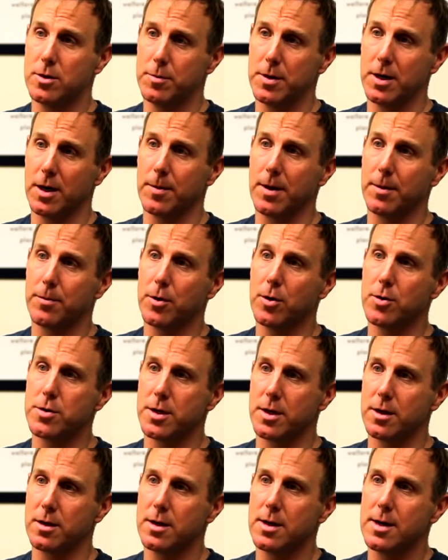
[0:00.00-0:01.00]
to being about
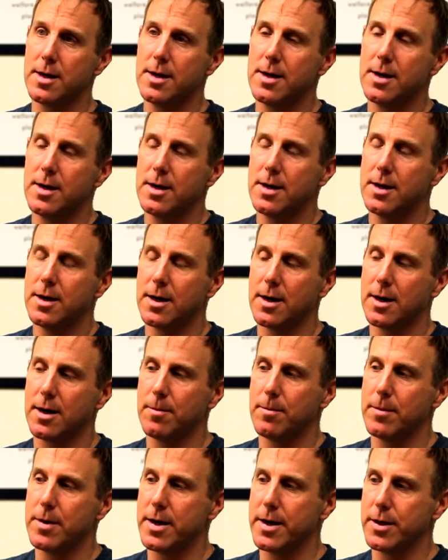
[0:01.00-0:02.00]
protein.
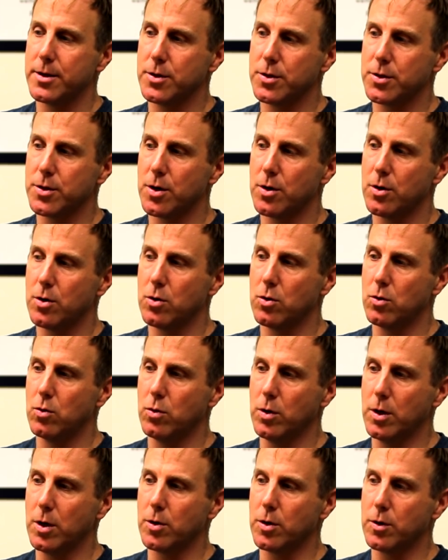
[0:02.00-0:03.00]
Um, and
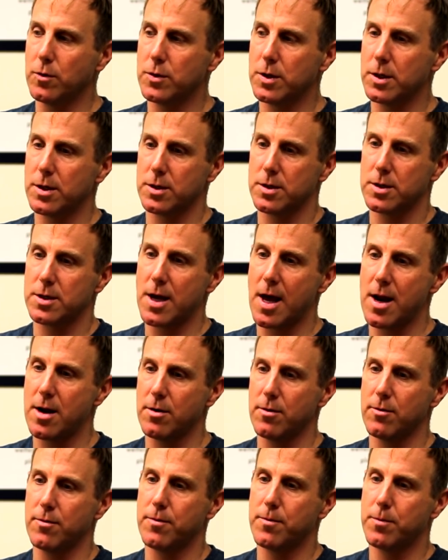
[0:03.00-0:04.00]
so, you know, you've seen a set
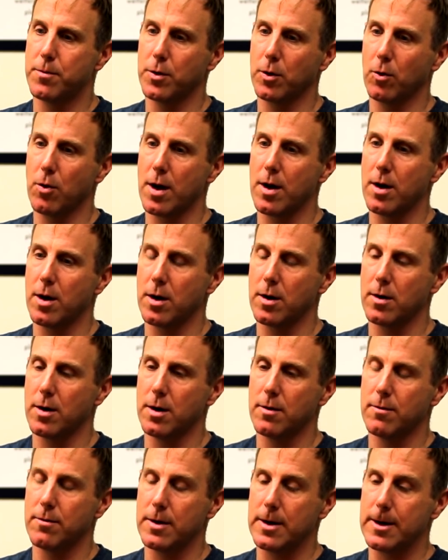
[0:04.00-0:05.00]
of, uh,
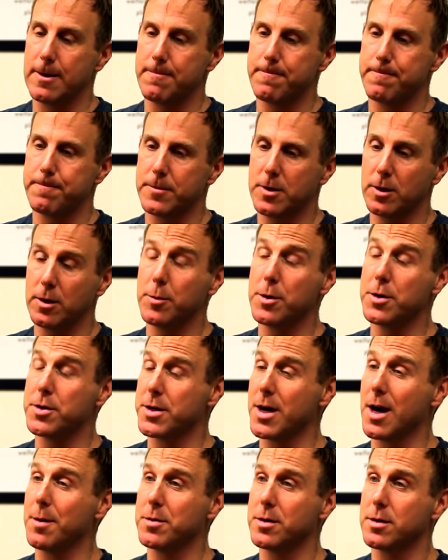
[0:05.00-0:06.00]
of um, deliberate
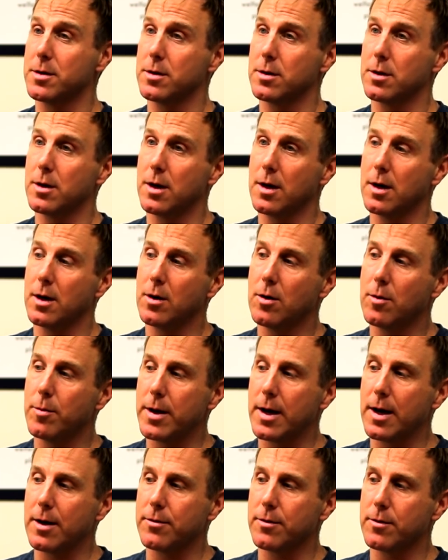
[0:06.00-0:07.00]
steps uh, on
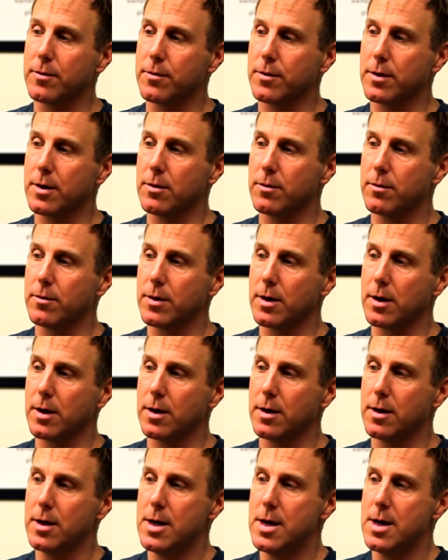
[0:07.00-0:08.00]
behalf of, of
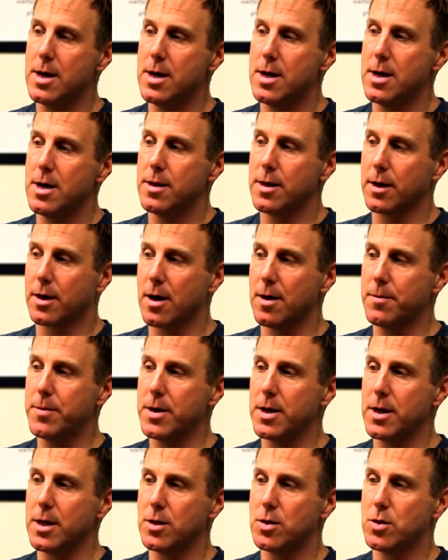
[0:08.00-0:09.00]
uh, the
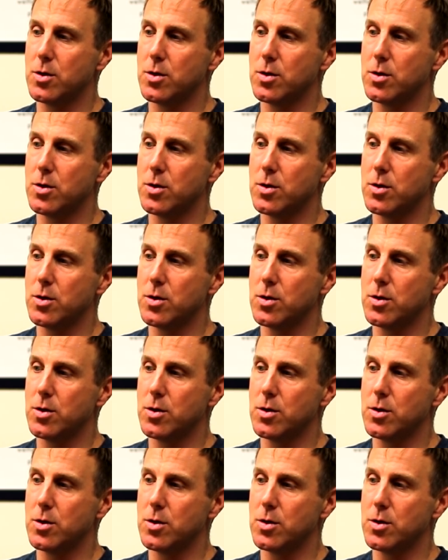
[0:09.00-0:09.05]
company